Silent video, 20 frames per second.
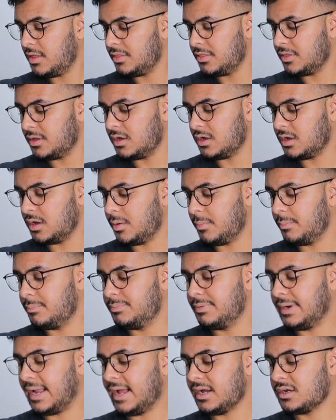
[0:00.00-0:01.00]
the
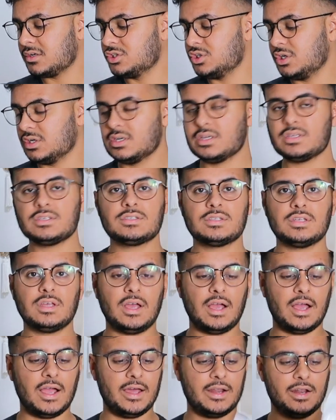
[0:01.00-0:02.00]
black joggers,
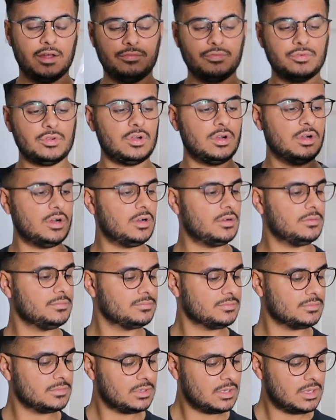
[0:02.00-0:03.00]
and
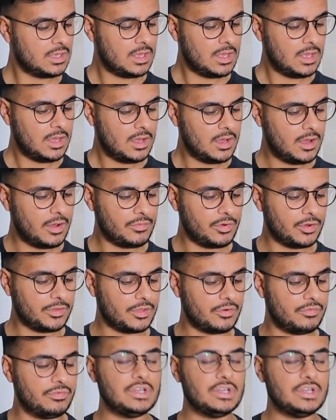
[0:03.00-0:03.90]
I've got the